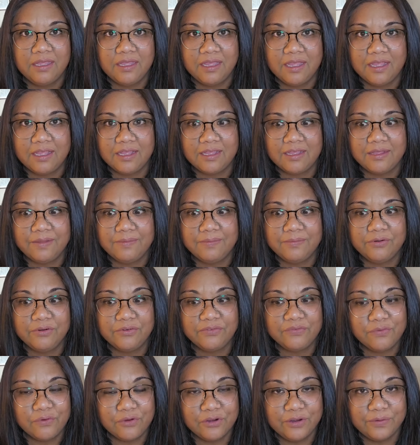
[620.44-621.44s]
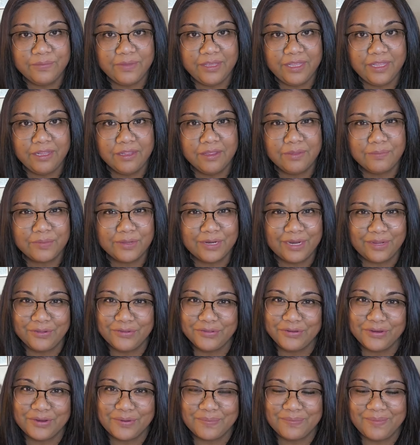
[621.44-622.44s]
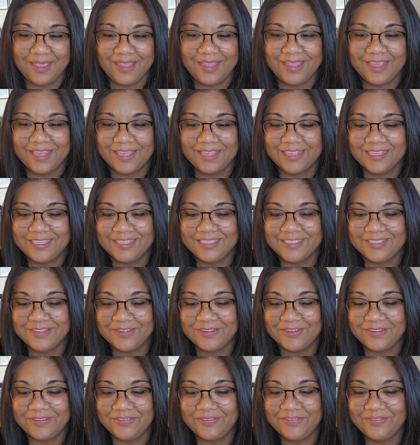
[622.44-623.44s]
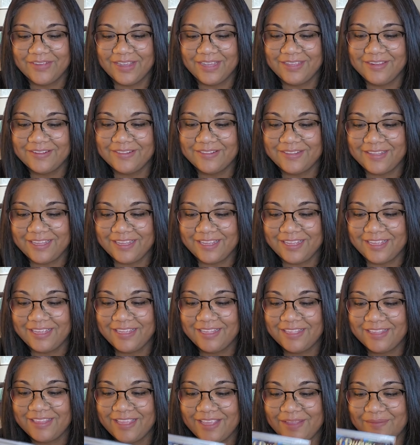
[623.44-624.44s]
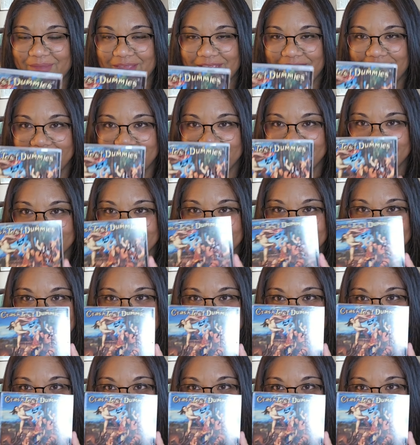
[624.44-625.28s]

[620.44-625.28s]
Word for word: uh, performing, but I couldn't make it. So finally, they made it